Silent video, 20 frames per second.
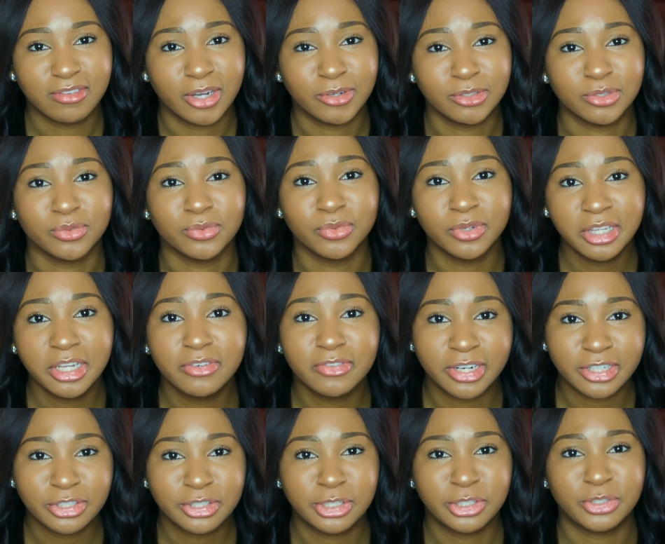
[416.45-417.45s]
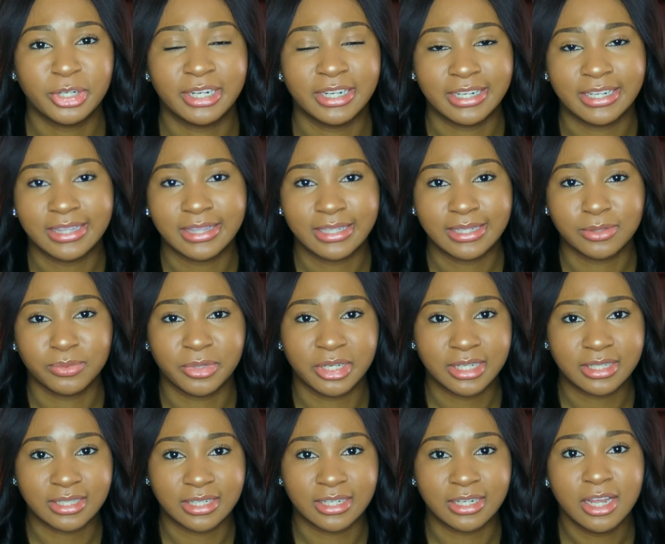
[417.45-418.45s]
I was really rushing trying to get this
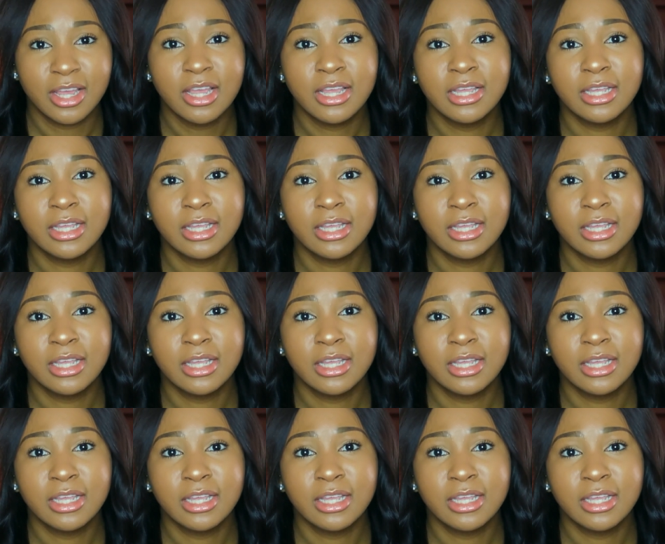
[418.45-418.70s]
wig done